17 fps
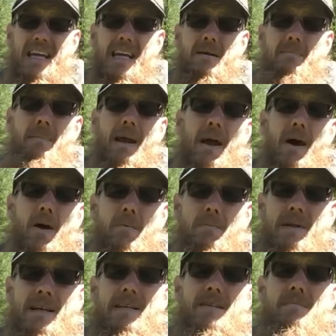emailed
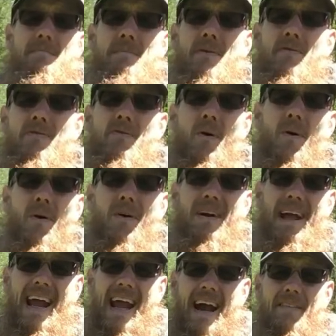me some before
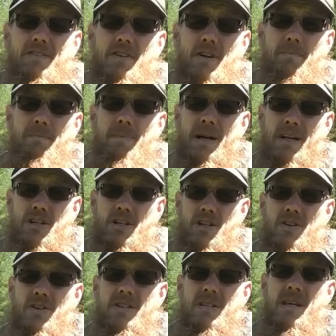and after
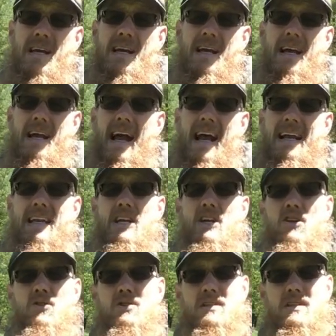pictures, and he
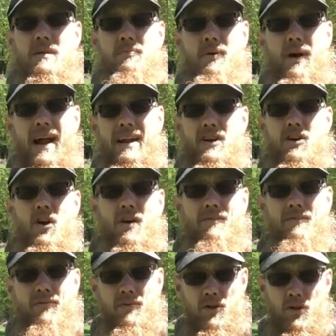uses a product
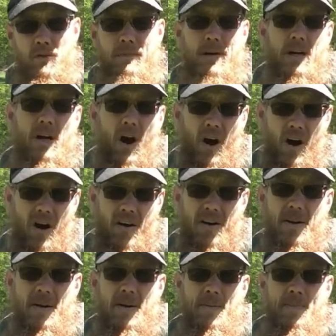called
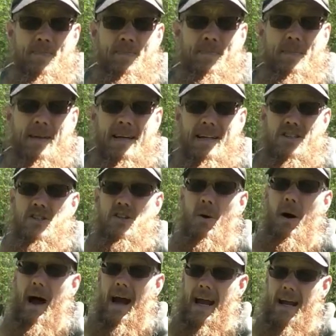Flumigard. And
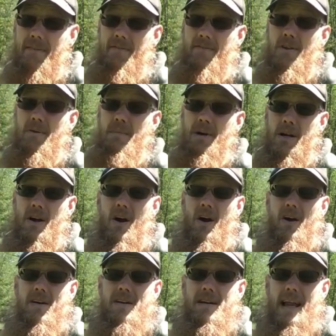so I have
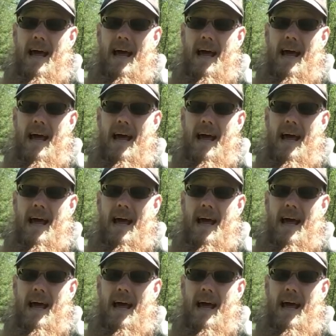Flumigard